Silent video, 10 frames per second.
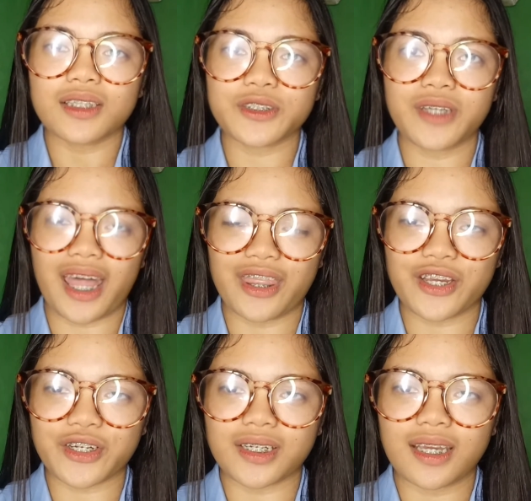
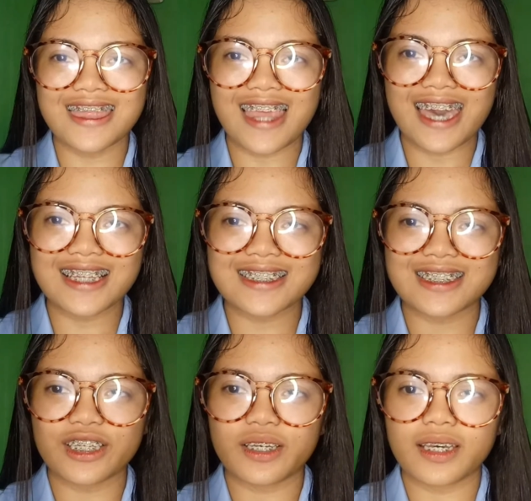together. Next
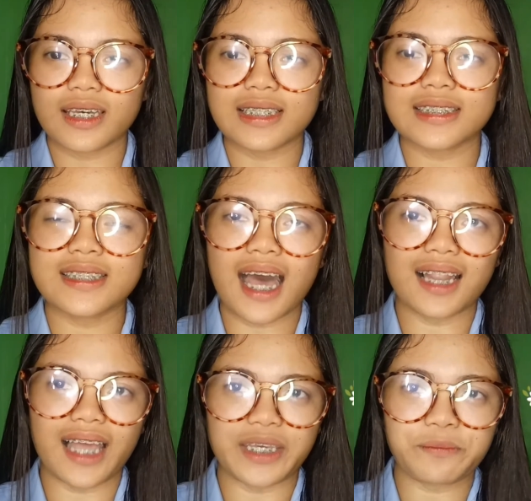is the
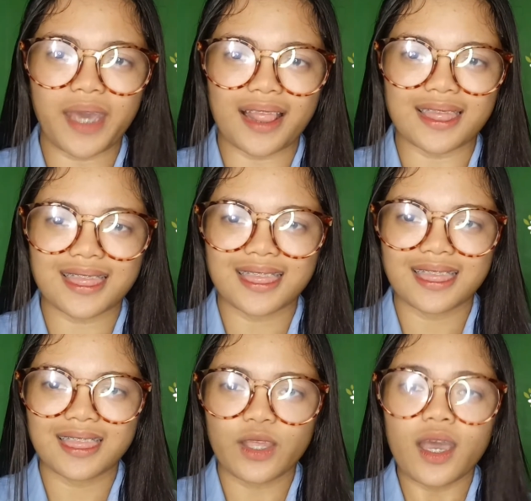alignment.
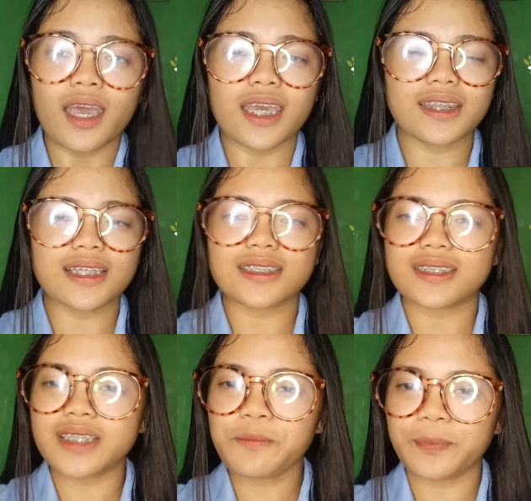It is
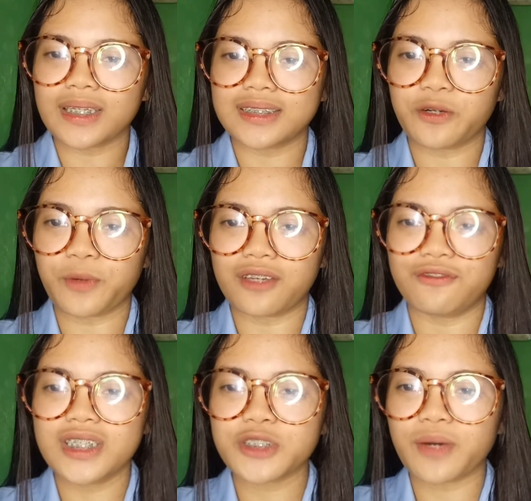simply the way
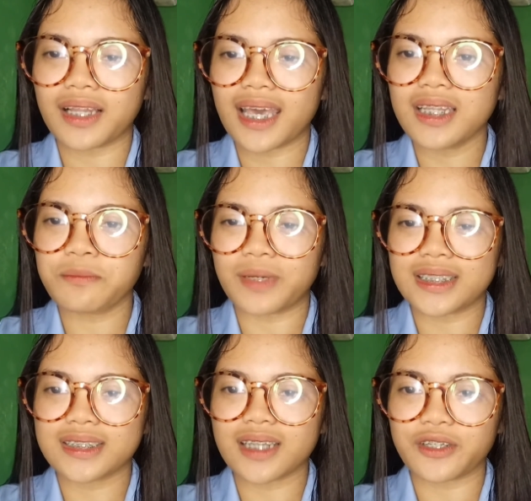visual
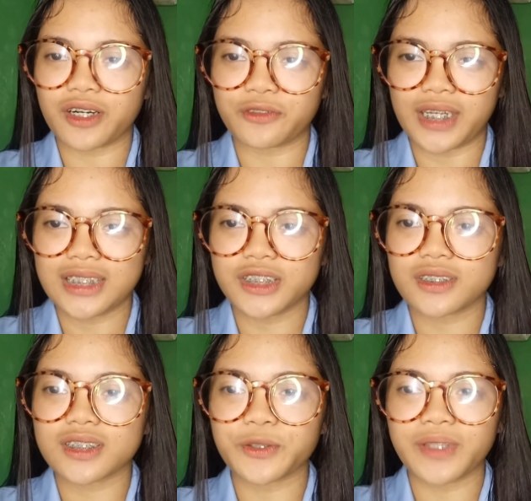elements are
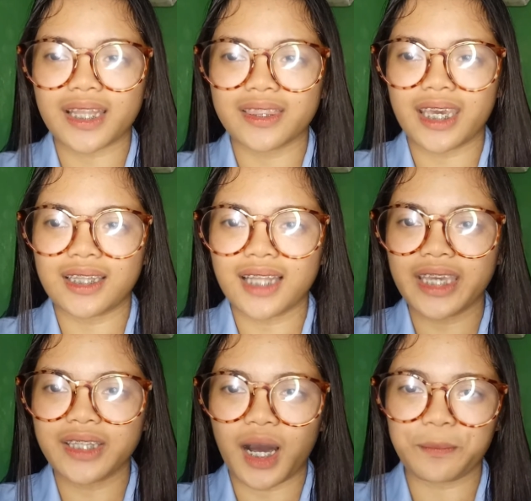arranged so that they
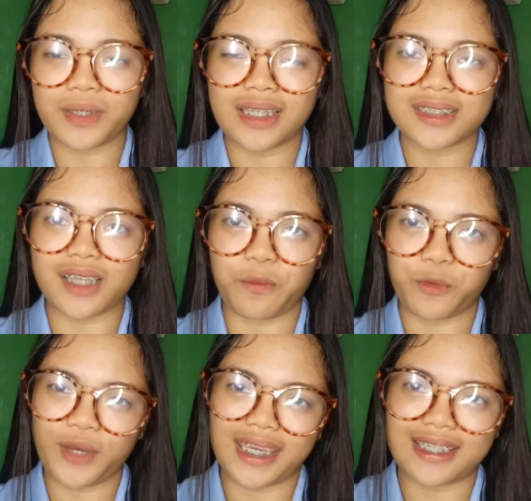line up in
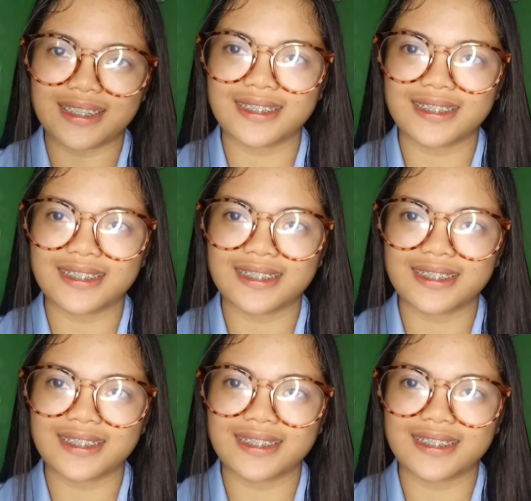some way.